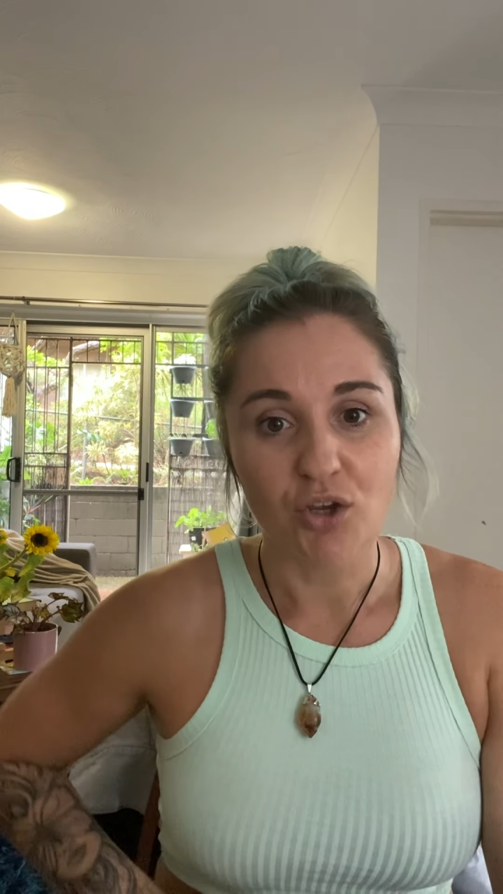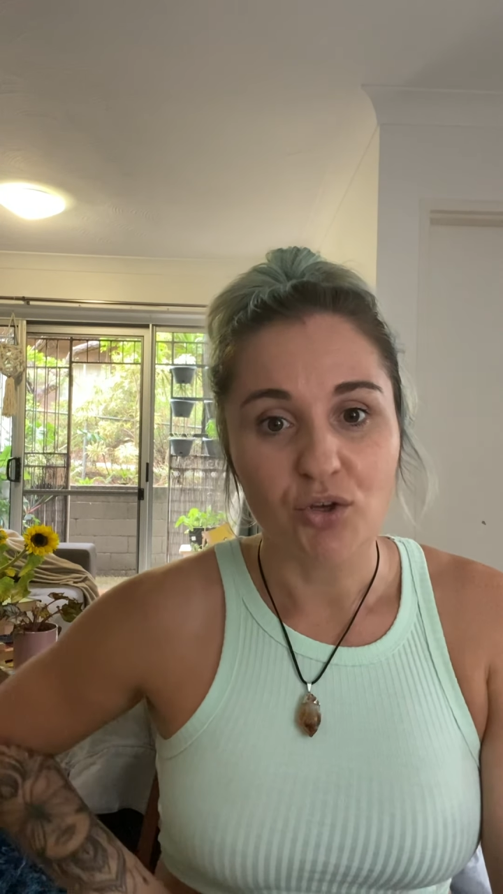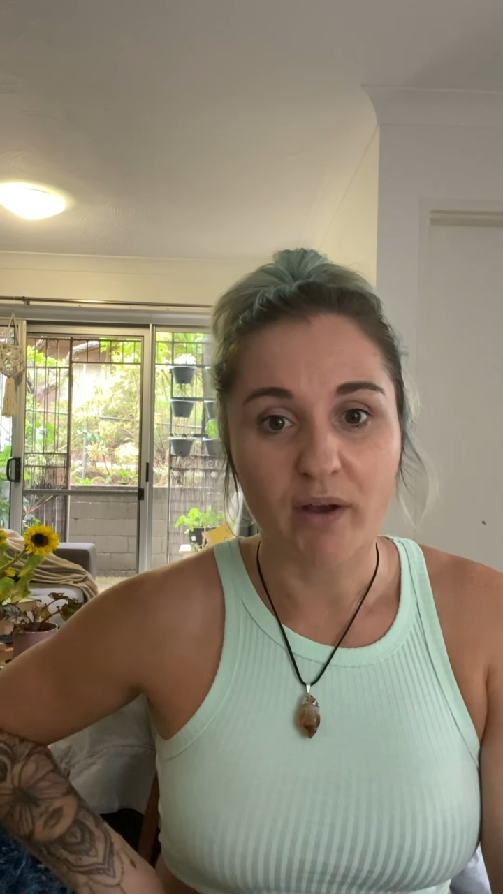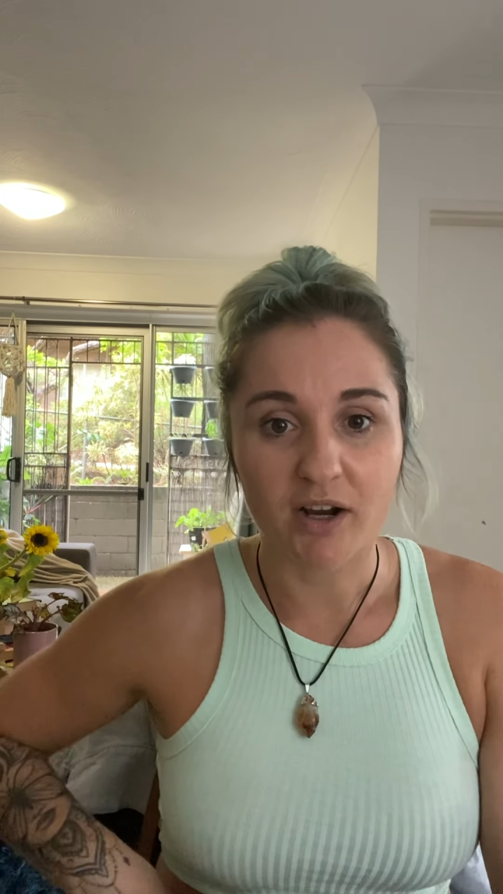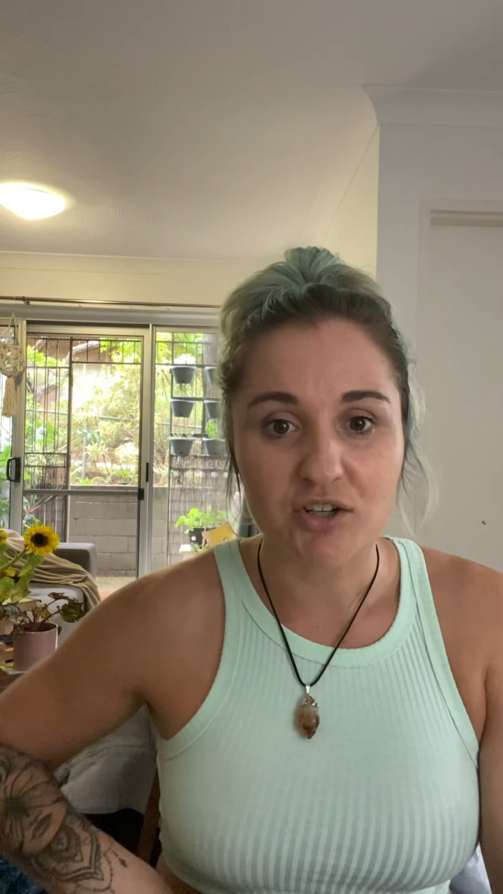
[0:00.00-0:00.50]

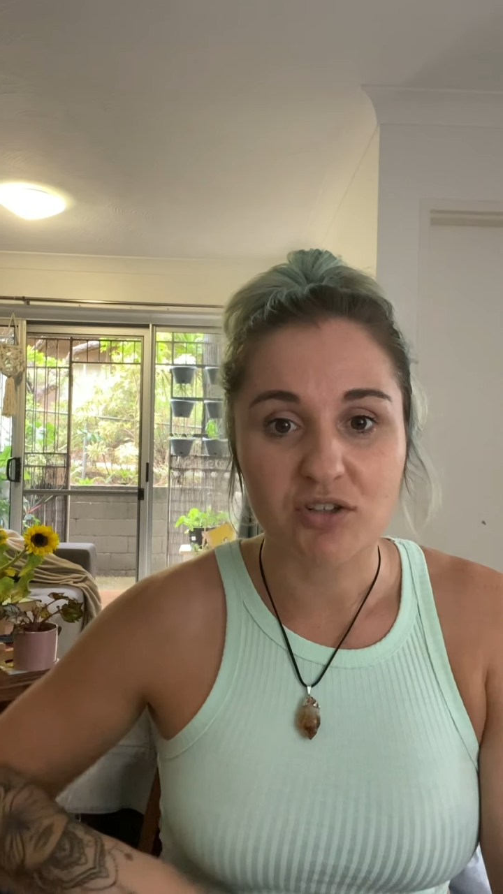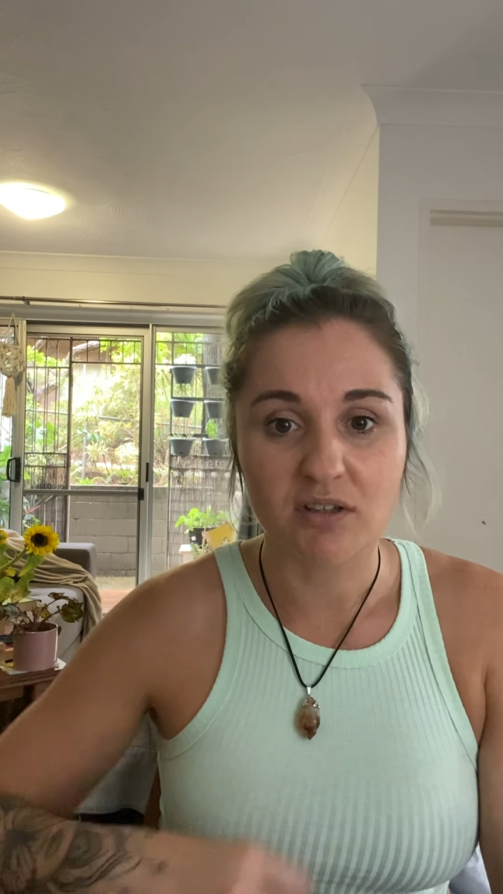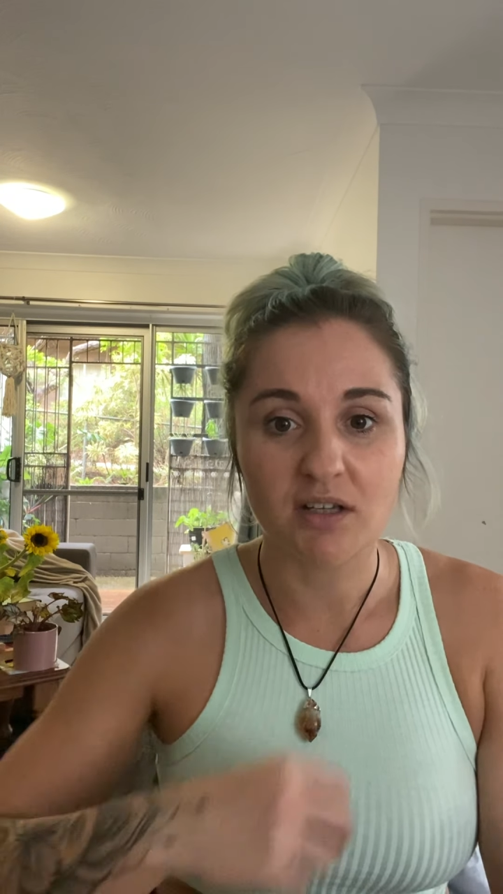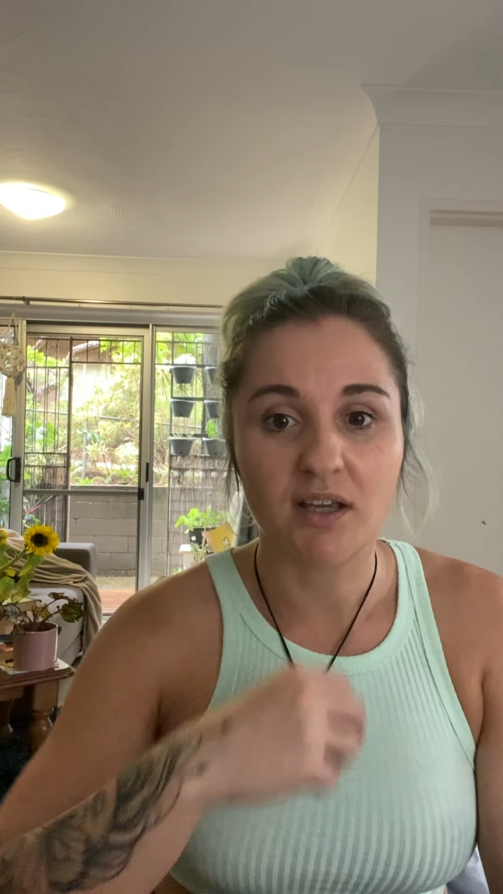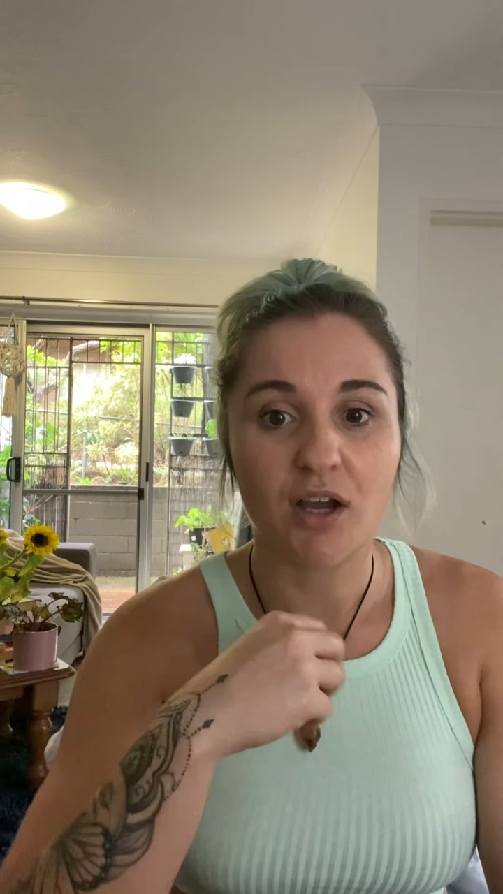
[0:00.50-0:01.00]
you
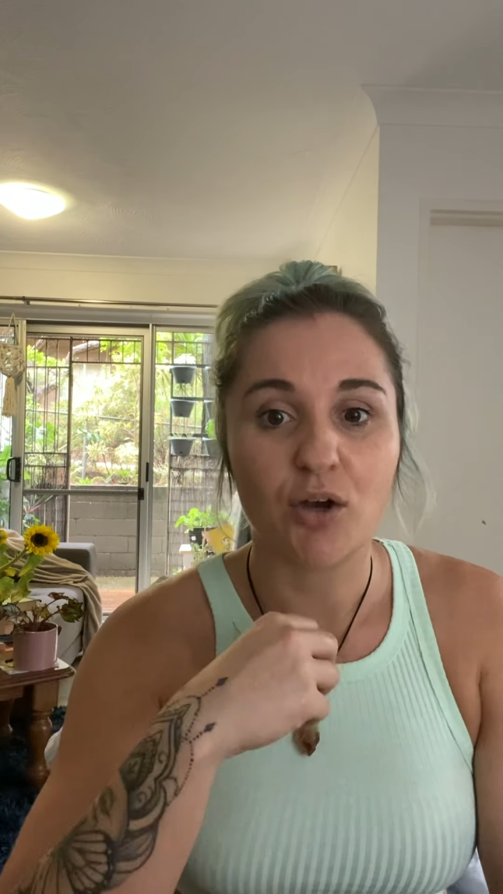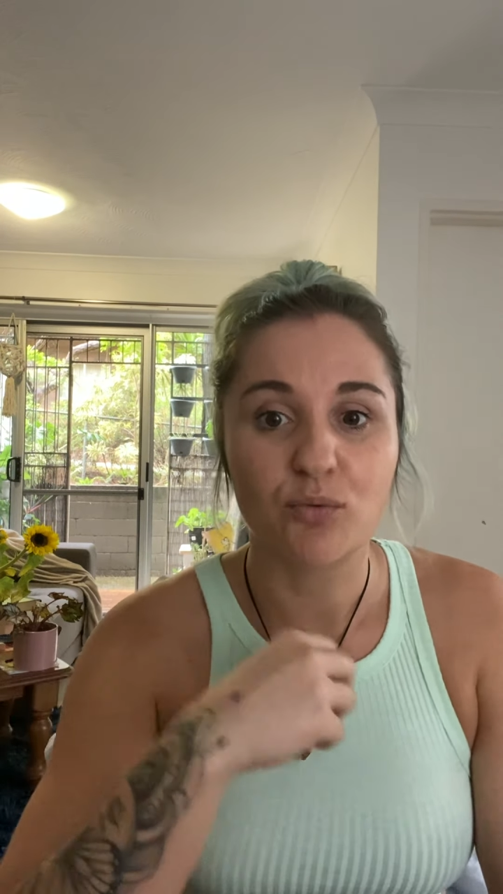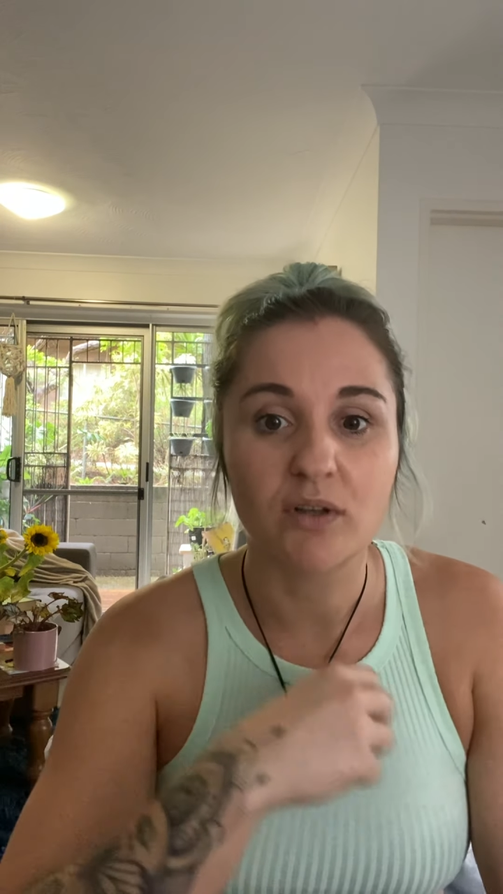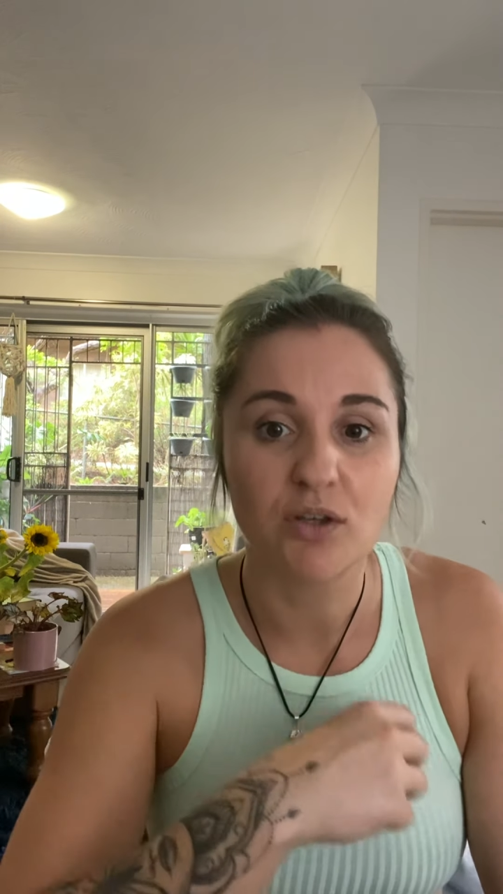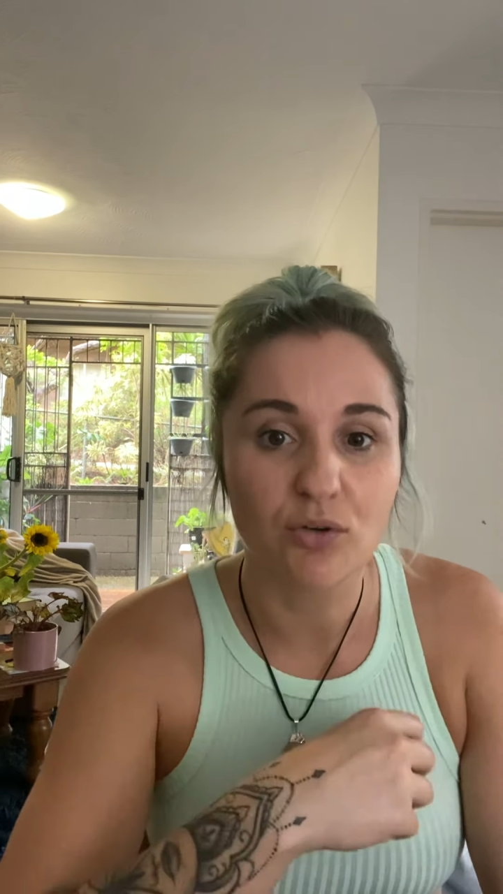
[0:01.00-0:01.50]
actually get a
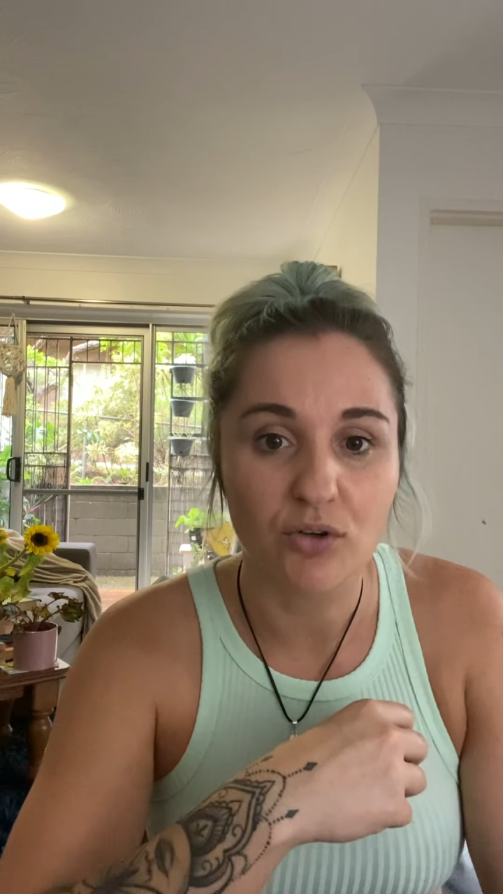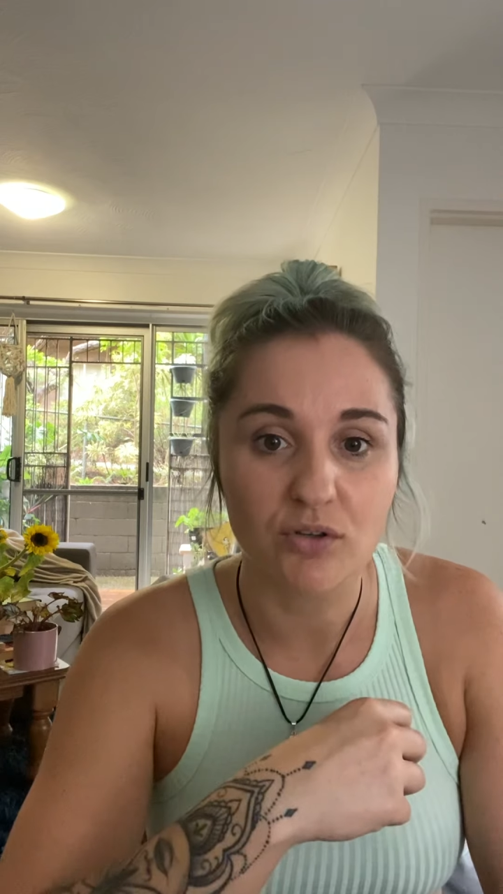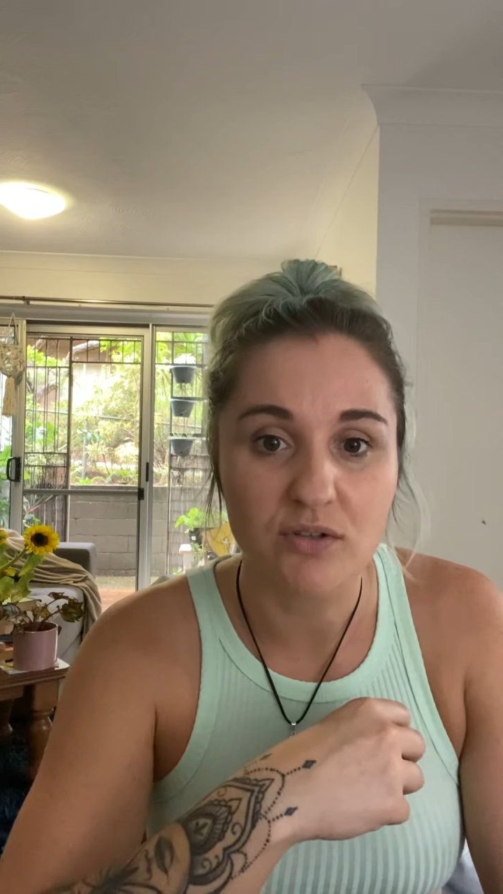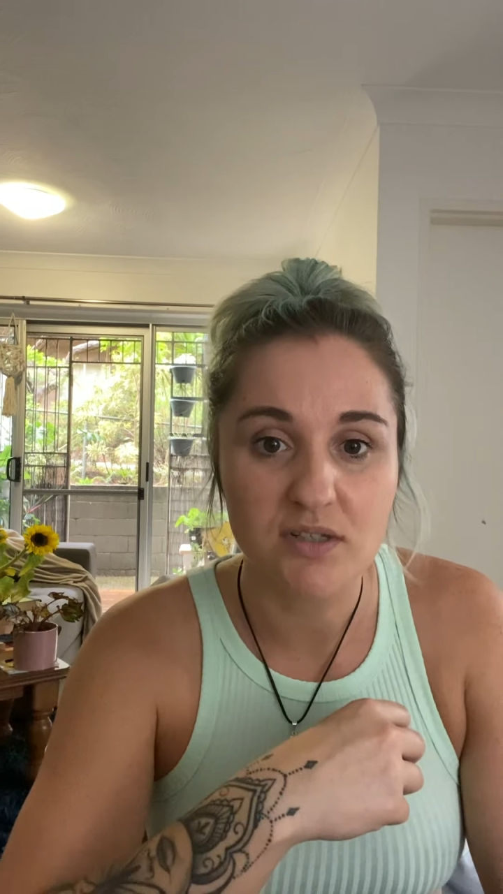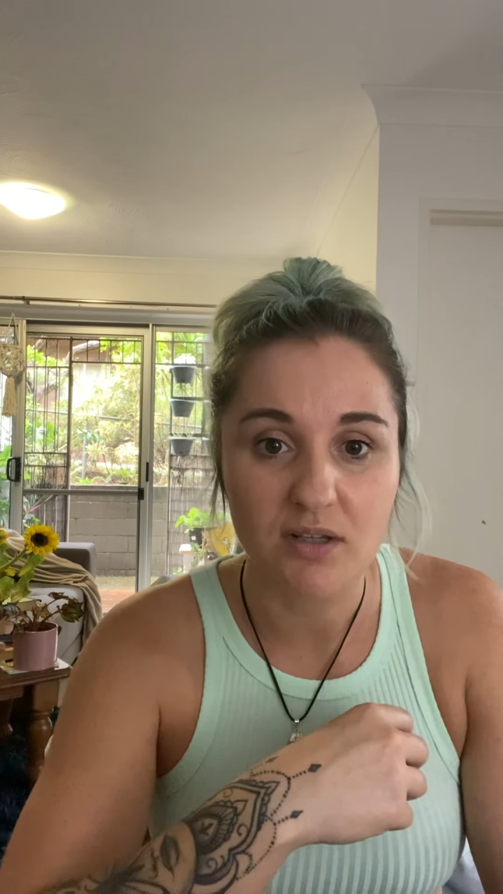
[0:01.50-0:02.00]
really good